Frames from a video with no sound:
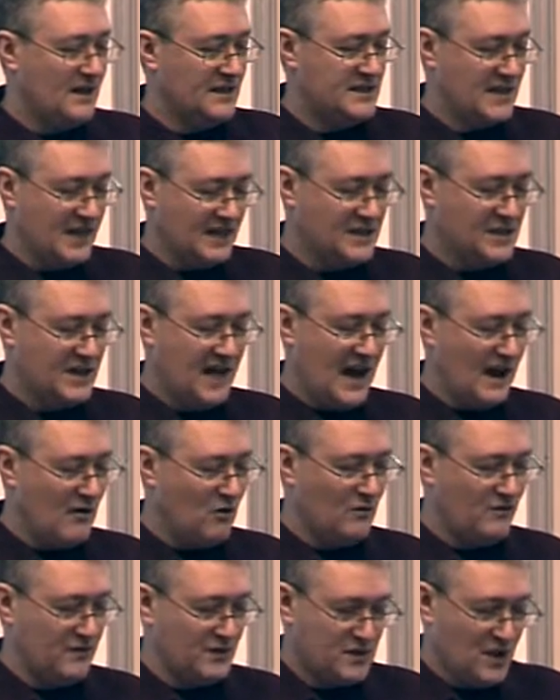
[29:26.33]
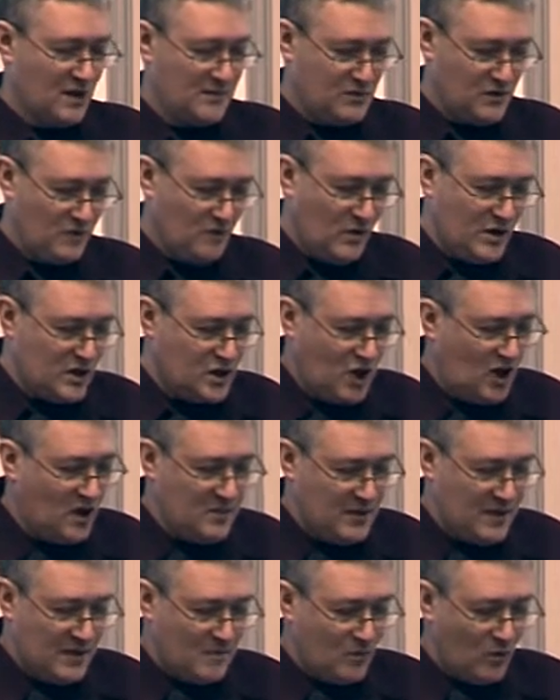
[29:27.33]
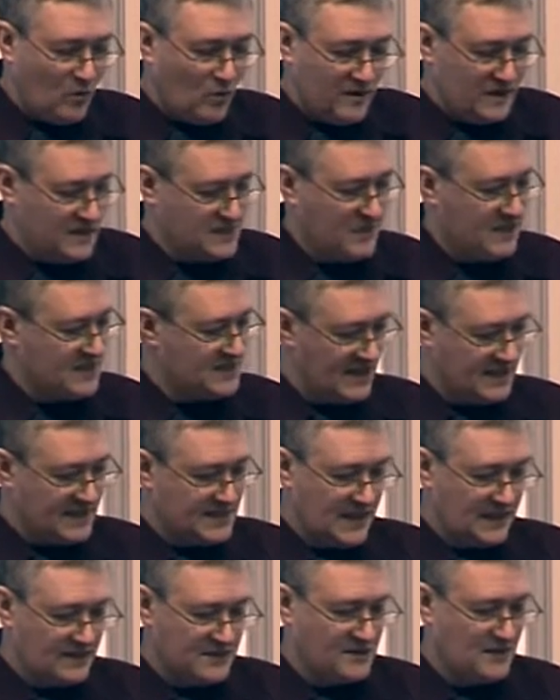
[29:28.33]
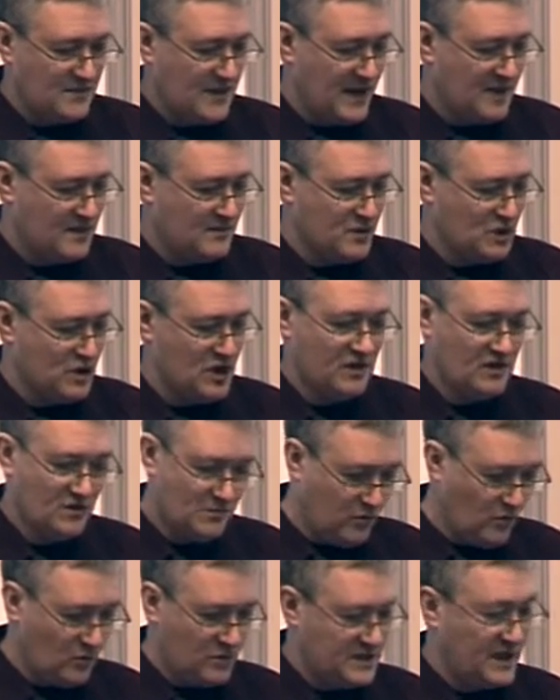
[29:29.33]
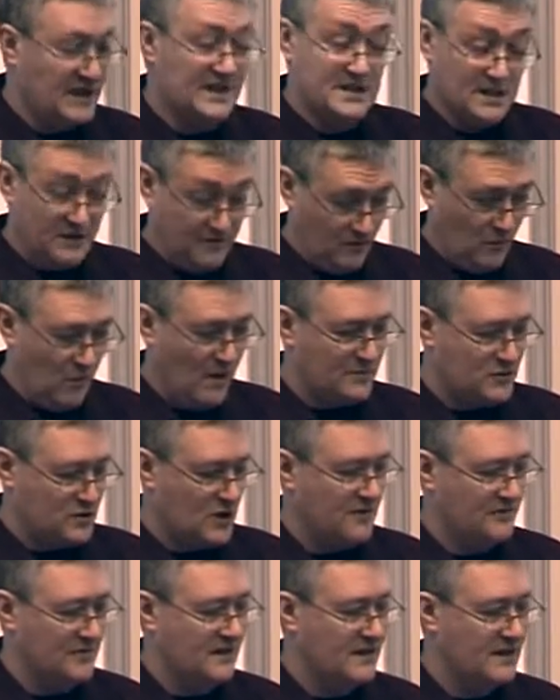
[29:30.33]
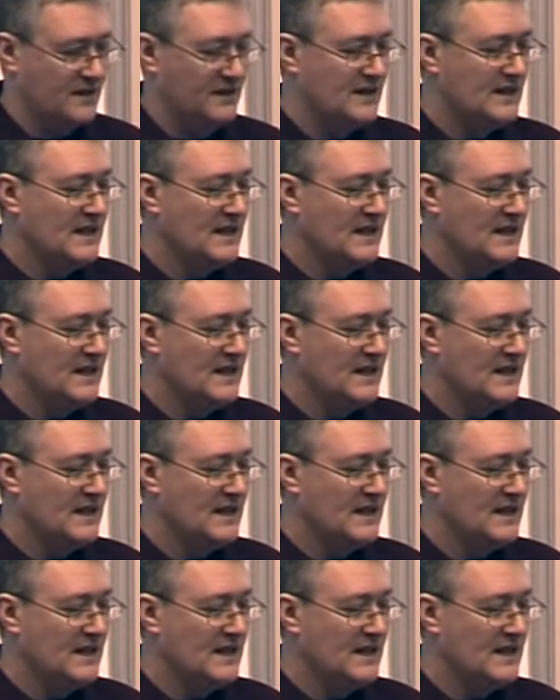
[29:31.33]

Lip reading: takes care of in terms of which IP port it's being sent out to the back of the machine on port 80 for web traffic.